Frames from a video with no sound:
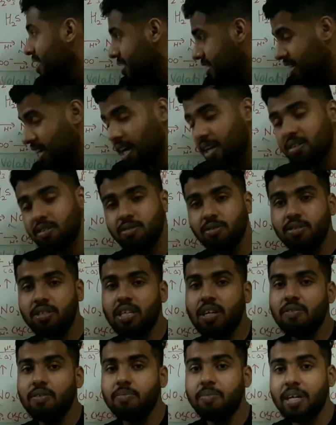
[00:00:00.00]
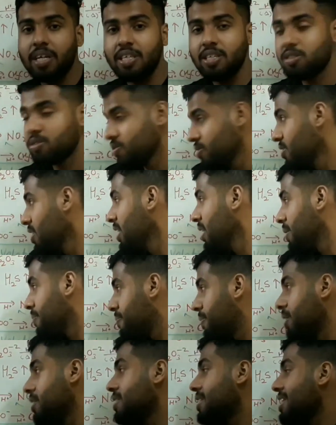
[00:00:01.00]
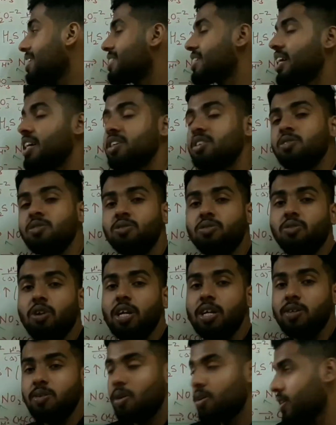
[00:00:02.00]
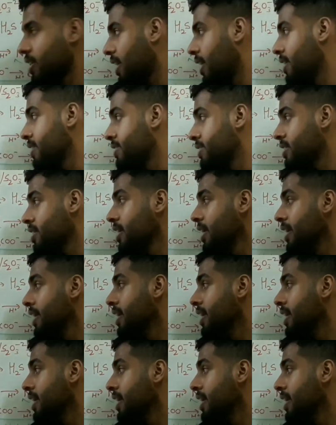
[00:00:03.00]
Cr2O7 minus 2, but these are usually not asked.